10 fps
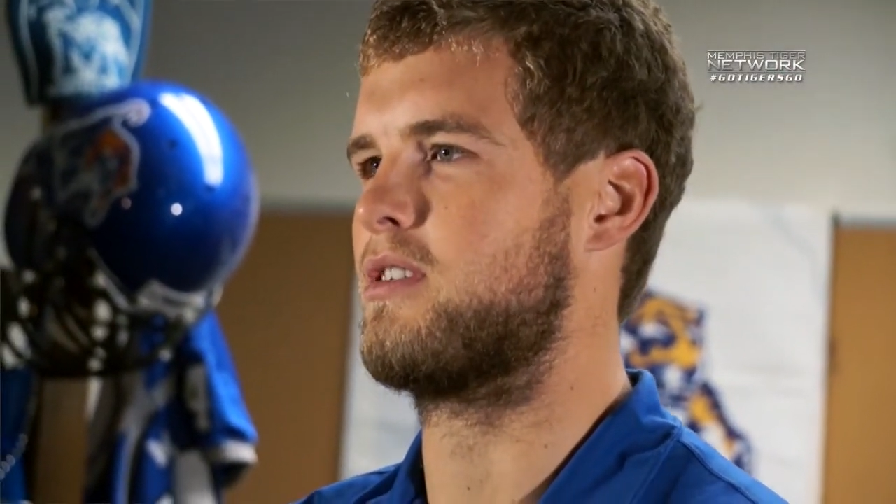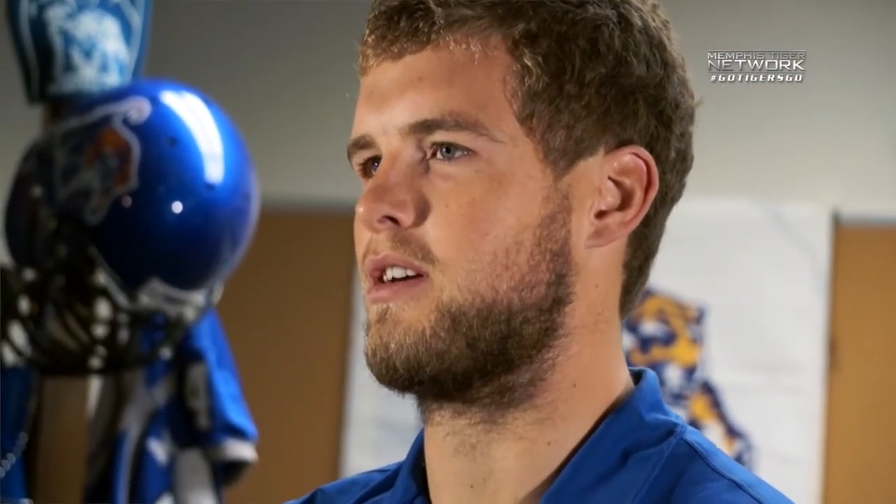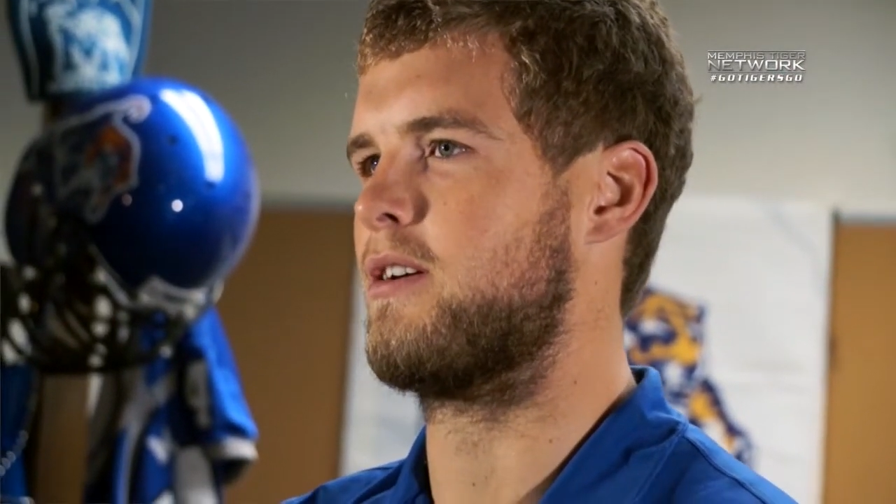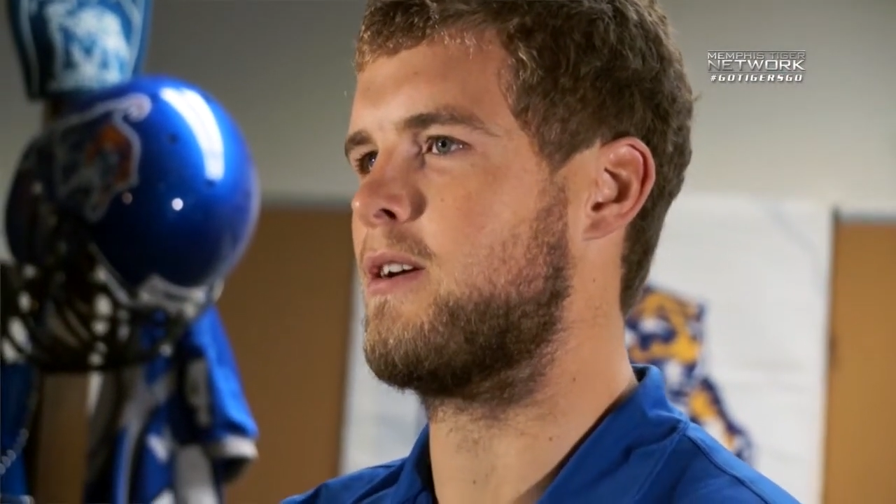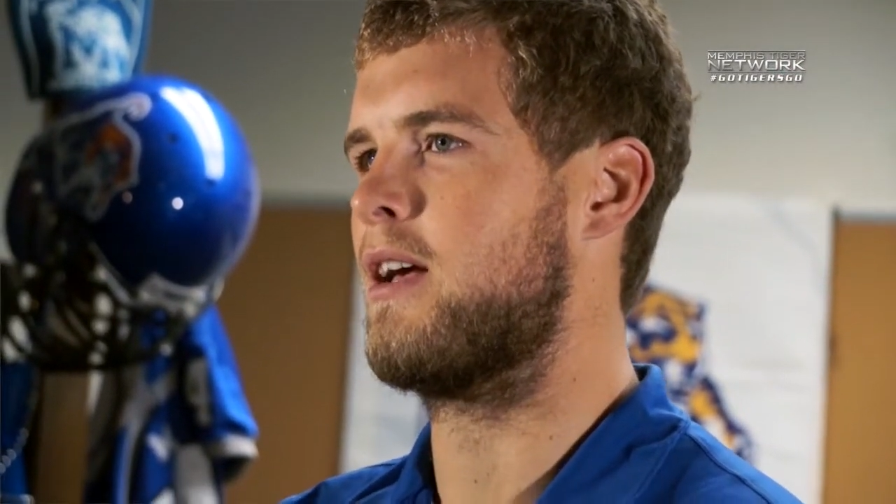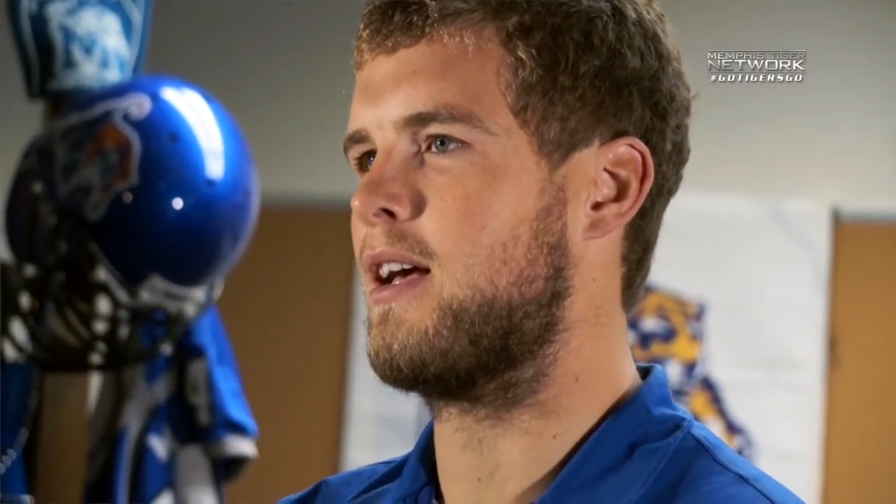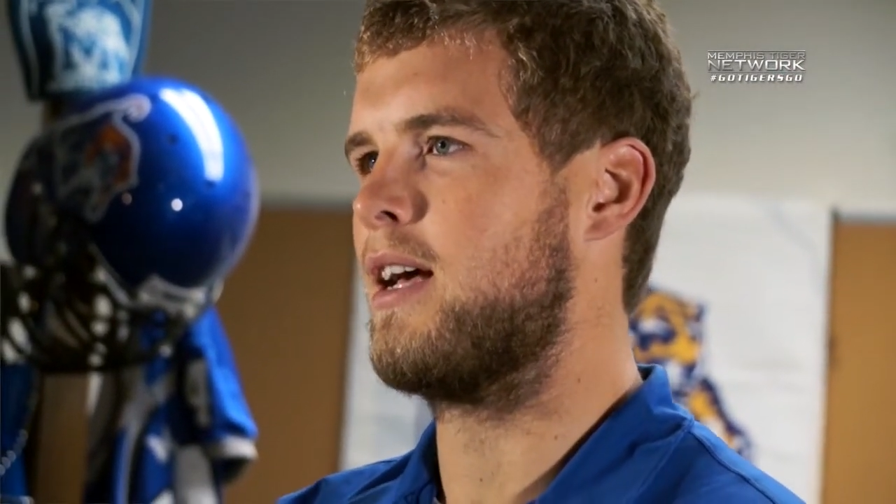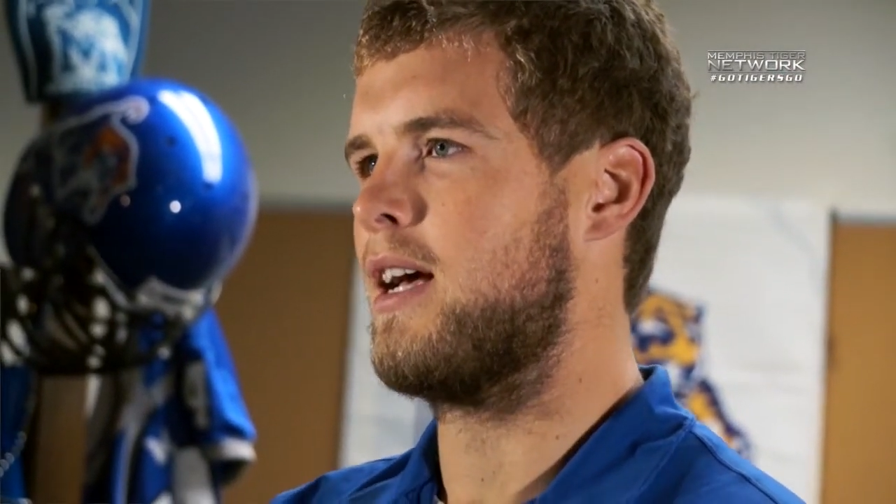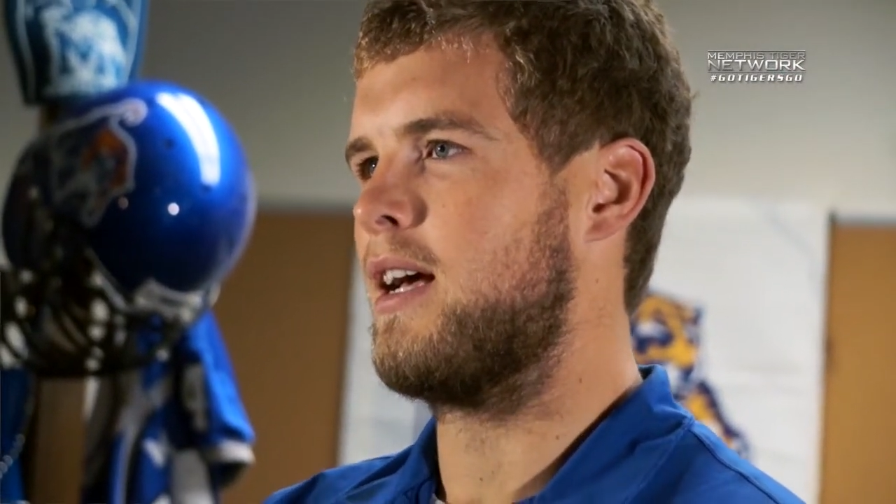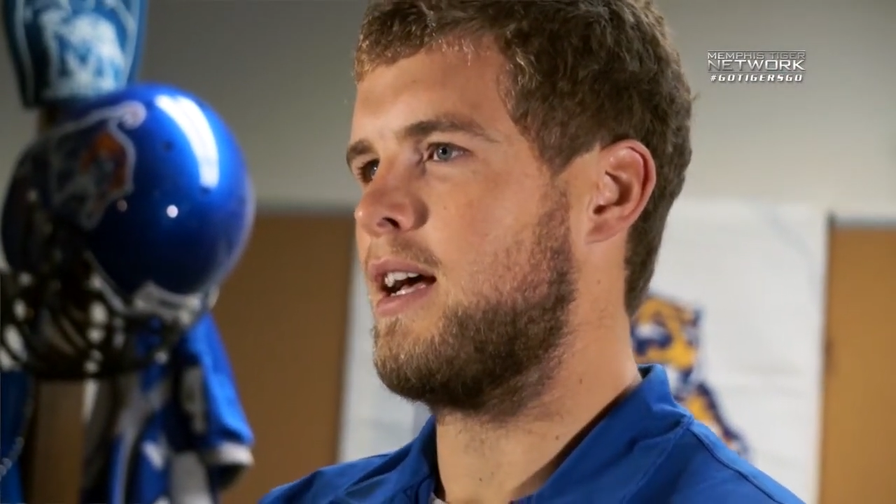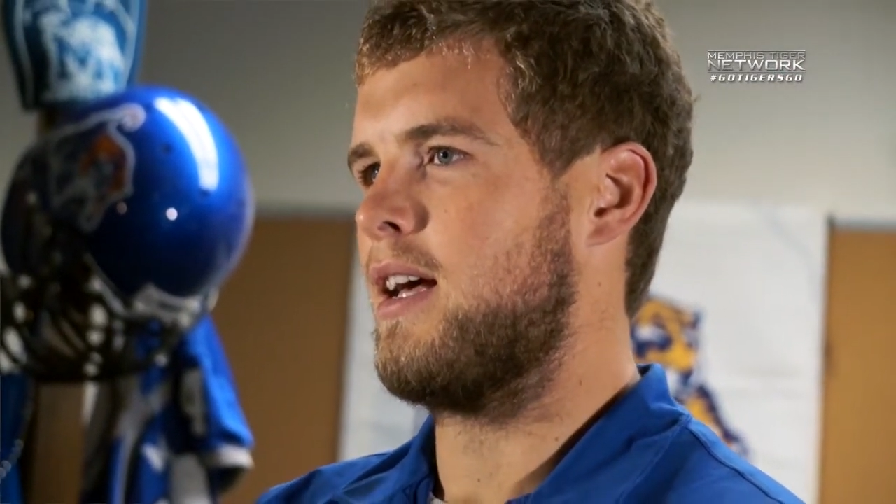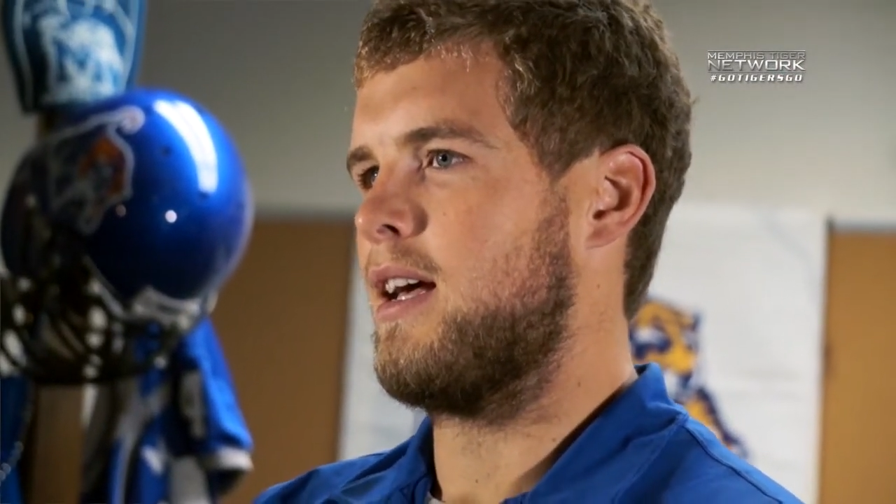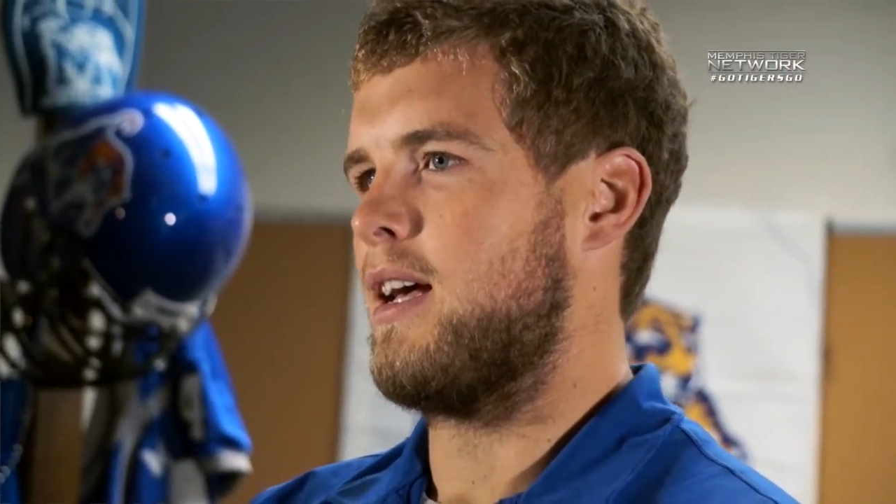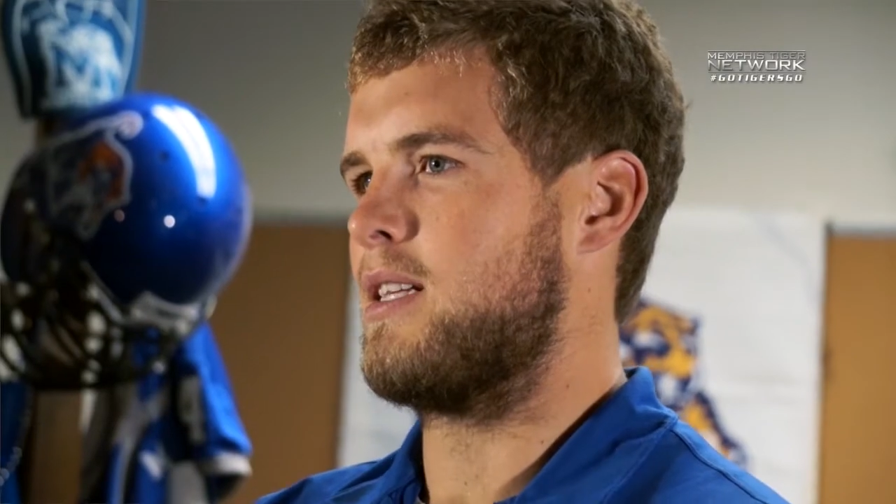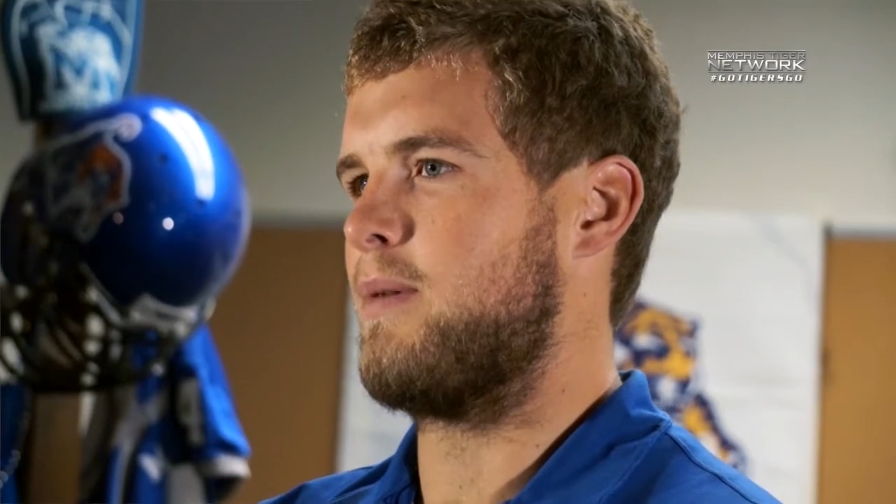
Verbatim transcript: So it's